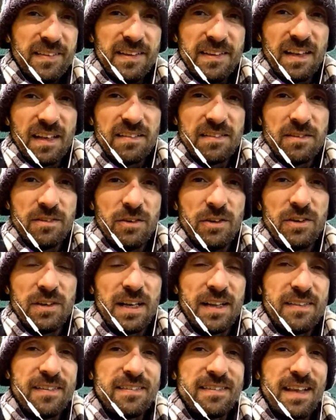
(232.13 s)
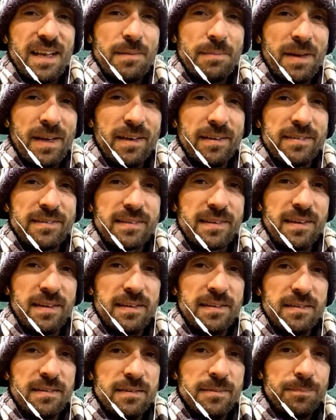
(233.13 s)
doesn't look like the same Angus
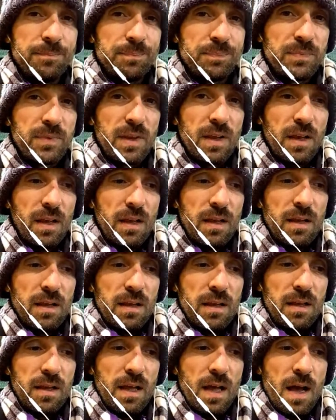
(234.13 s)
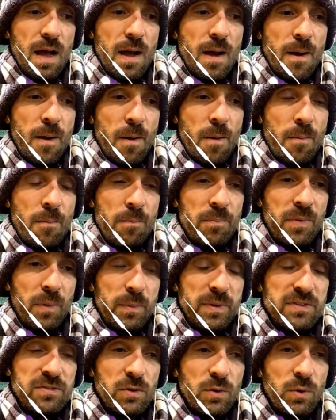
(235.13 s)
Gunn that
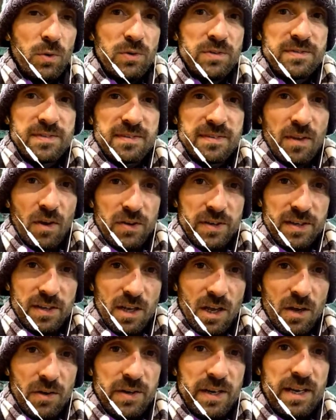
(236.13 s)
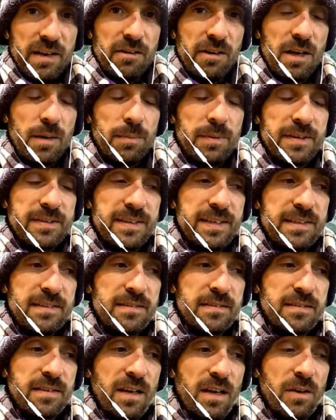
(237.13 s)
we saw on loan here a couple of
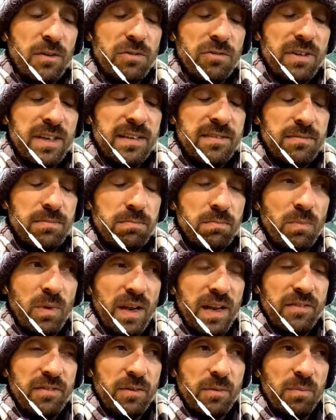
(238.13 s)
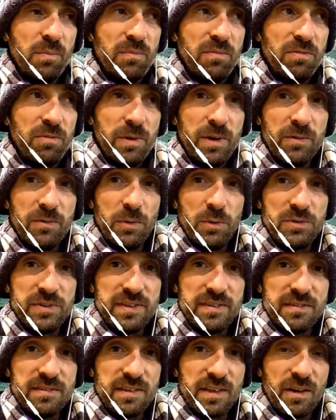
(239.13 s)
seasons ago, 3 or 4
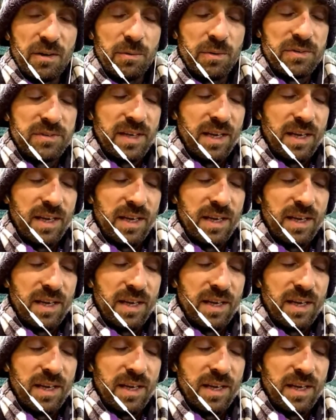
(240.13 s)
seasons ago it was